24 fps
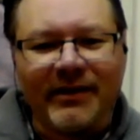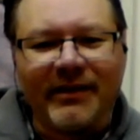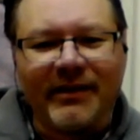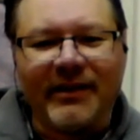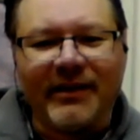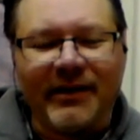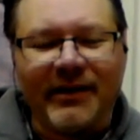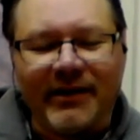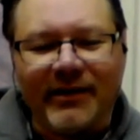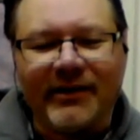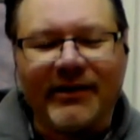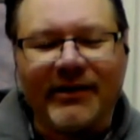
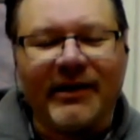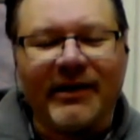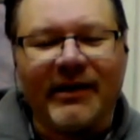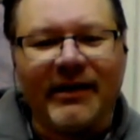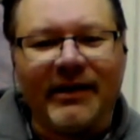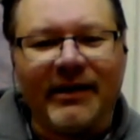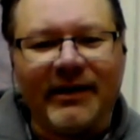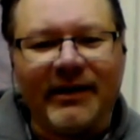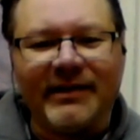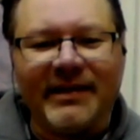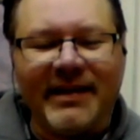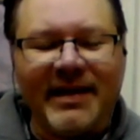they're
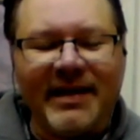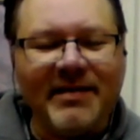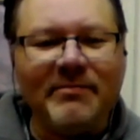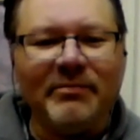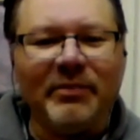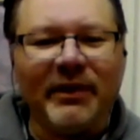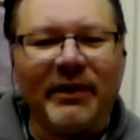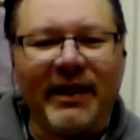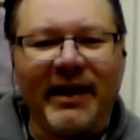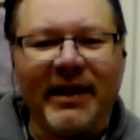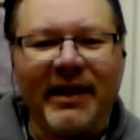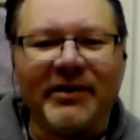
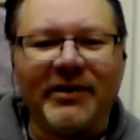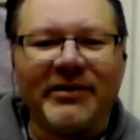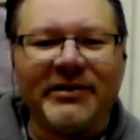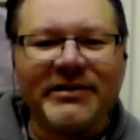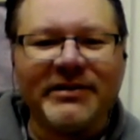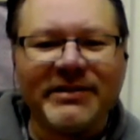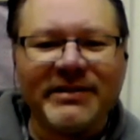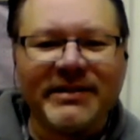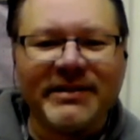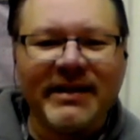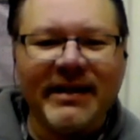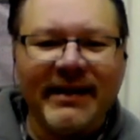team
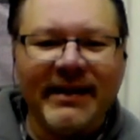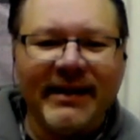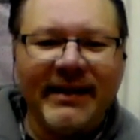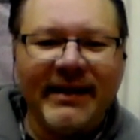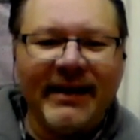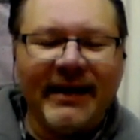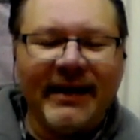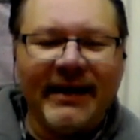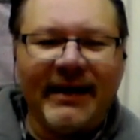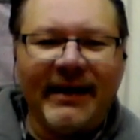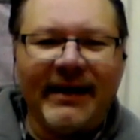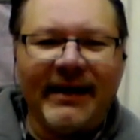players.
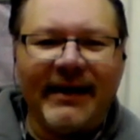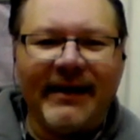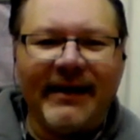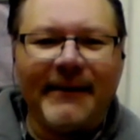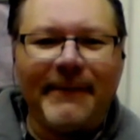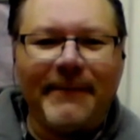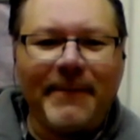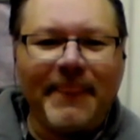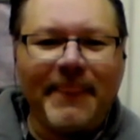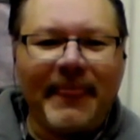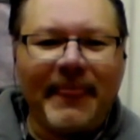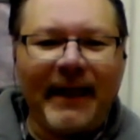
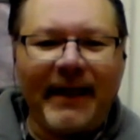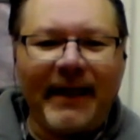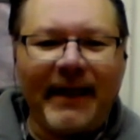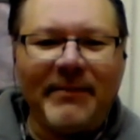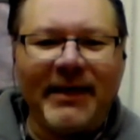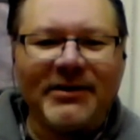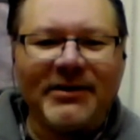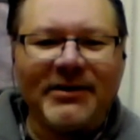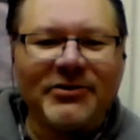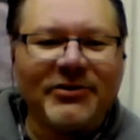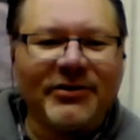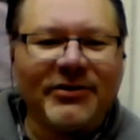I
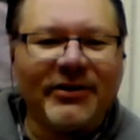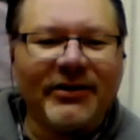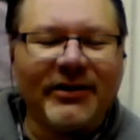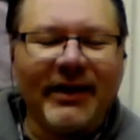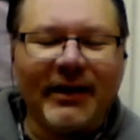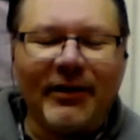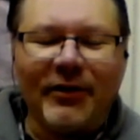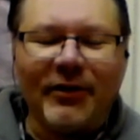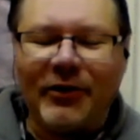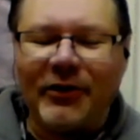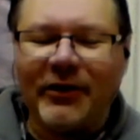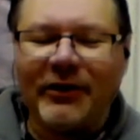make sure
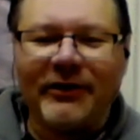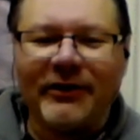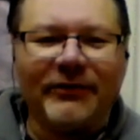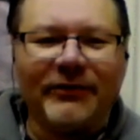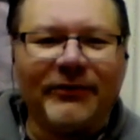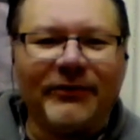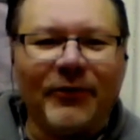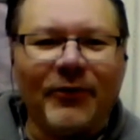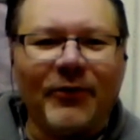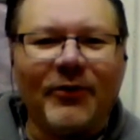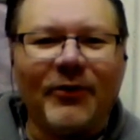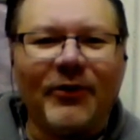I look
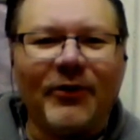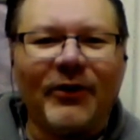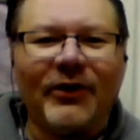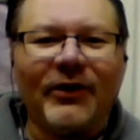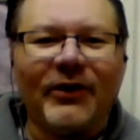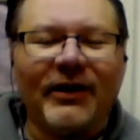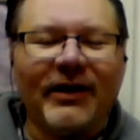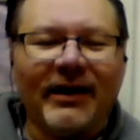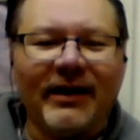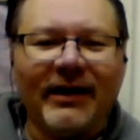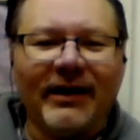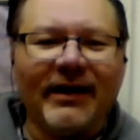
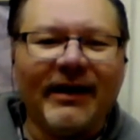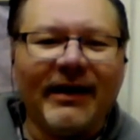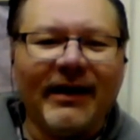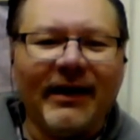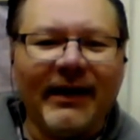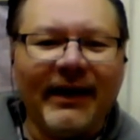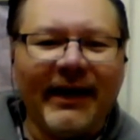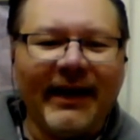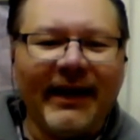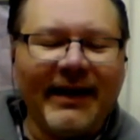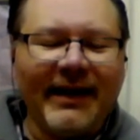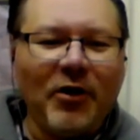for
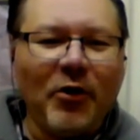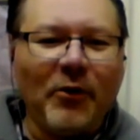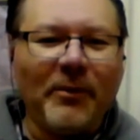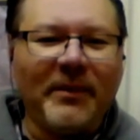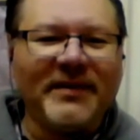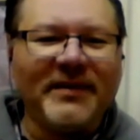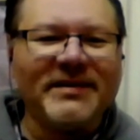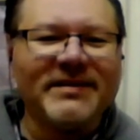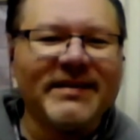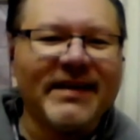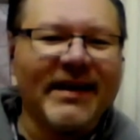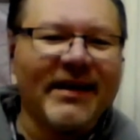any
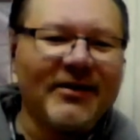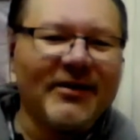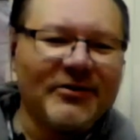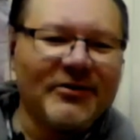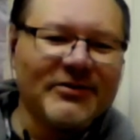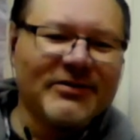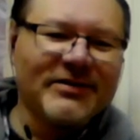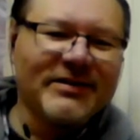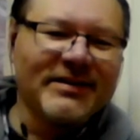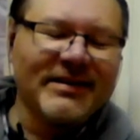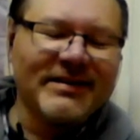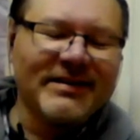open
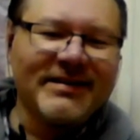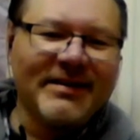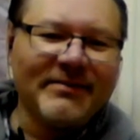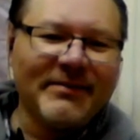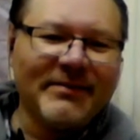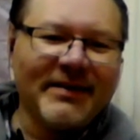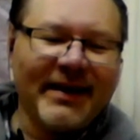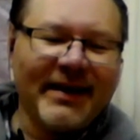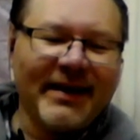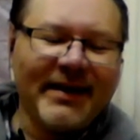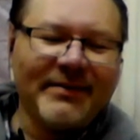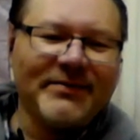cells.
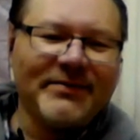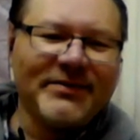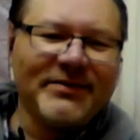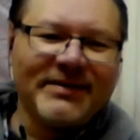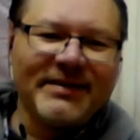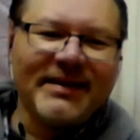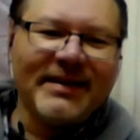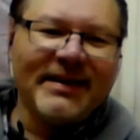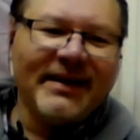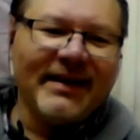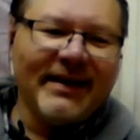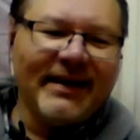
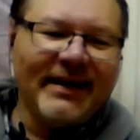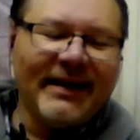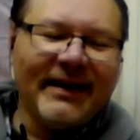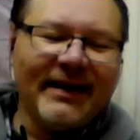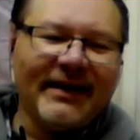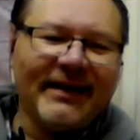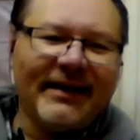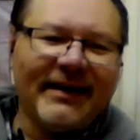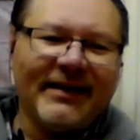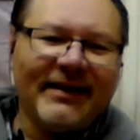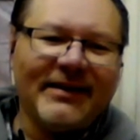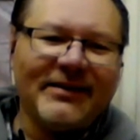Sometimes
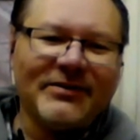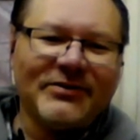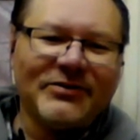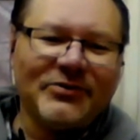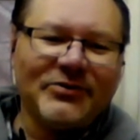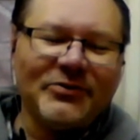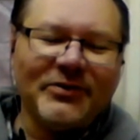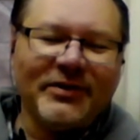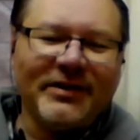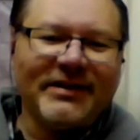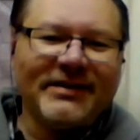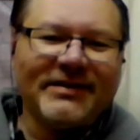the
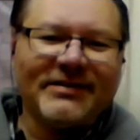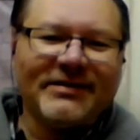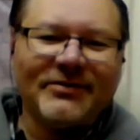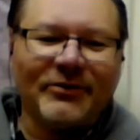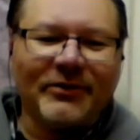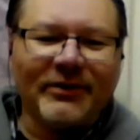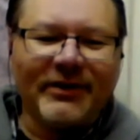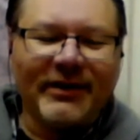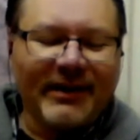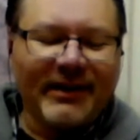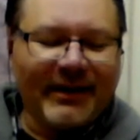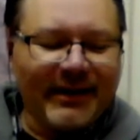students
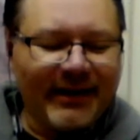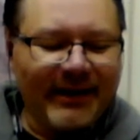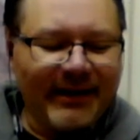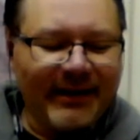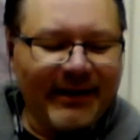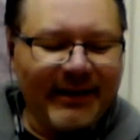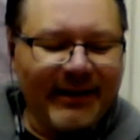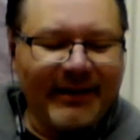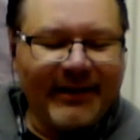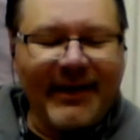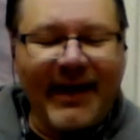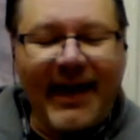or
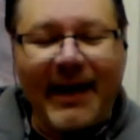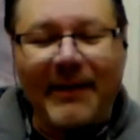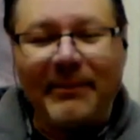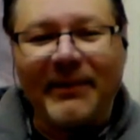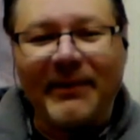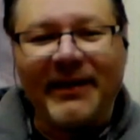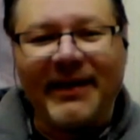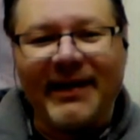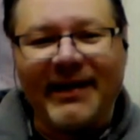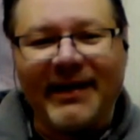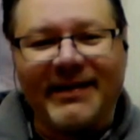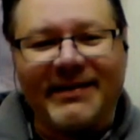the
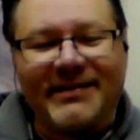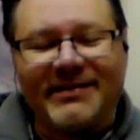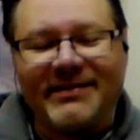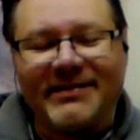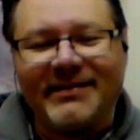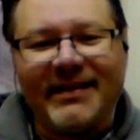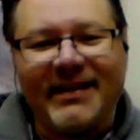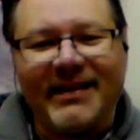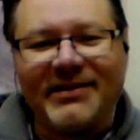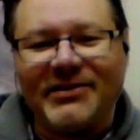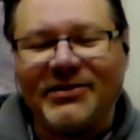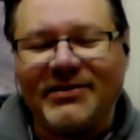
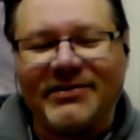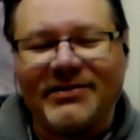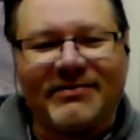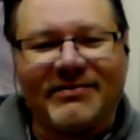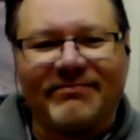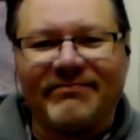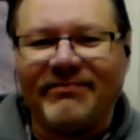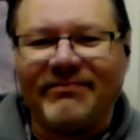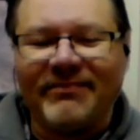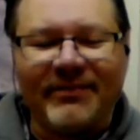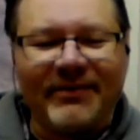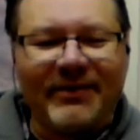applicants, they
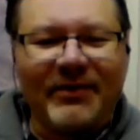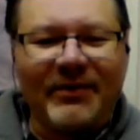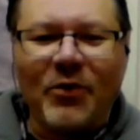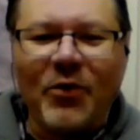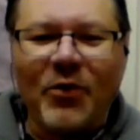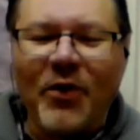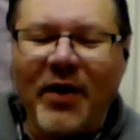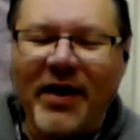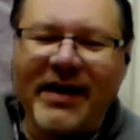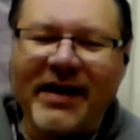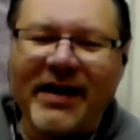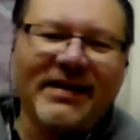just
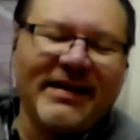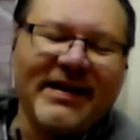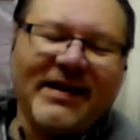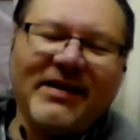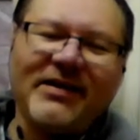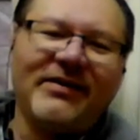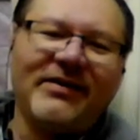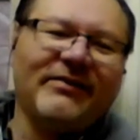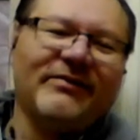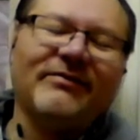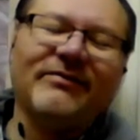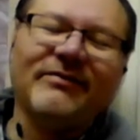
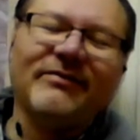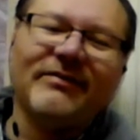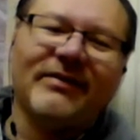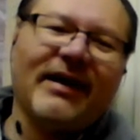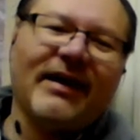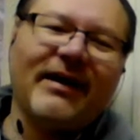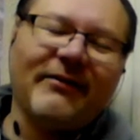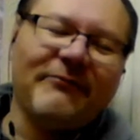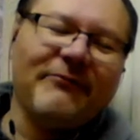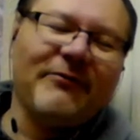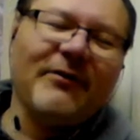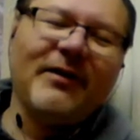quickly
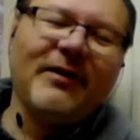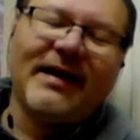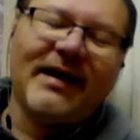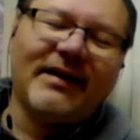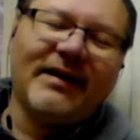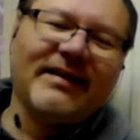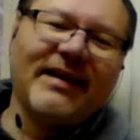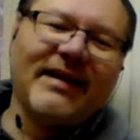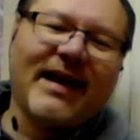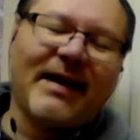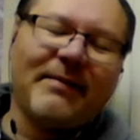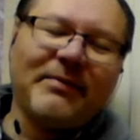fill
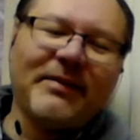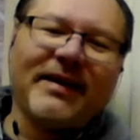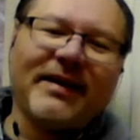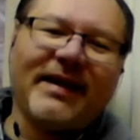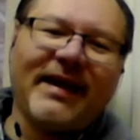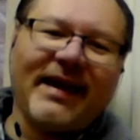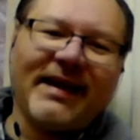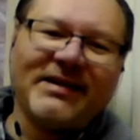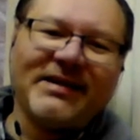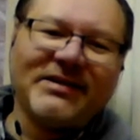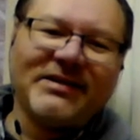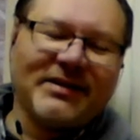out the
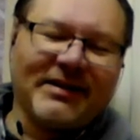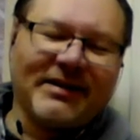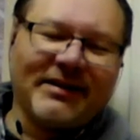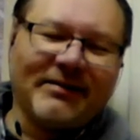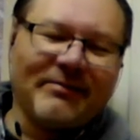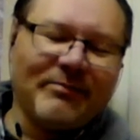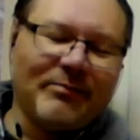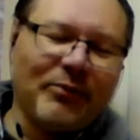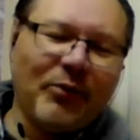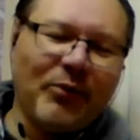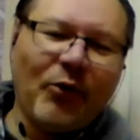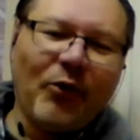
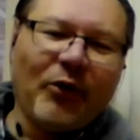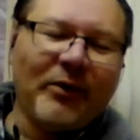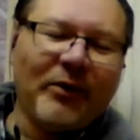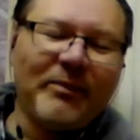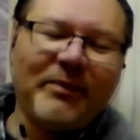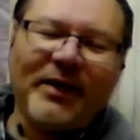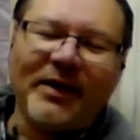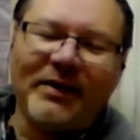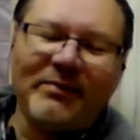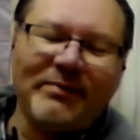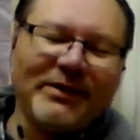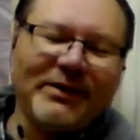application, poor
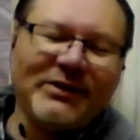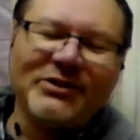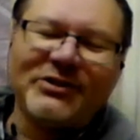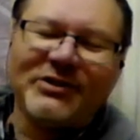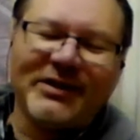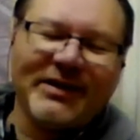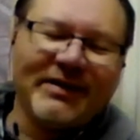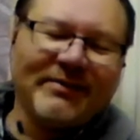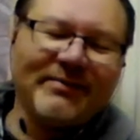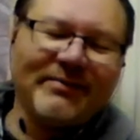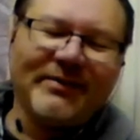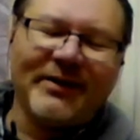
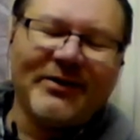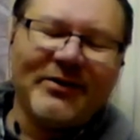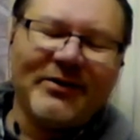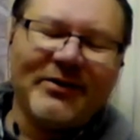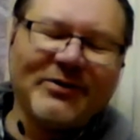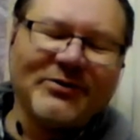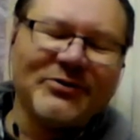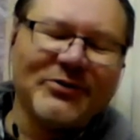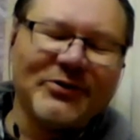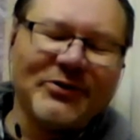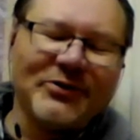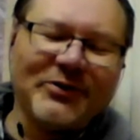penmanship,
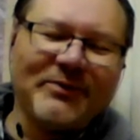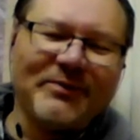so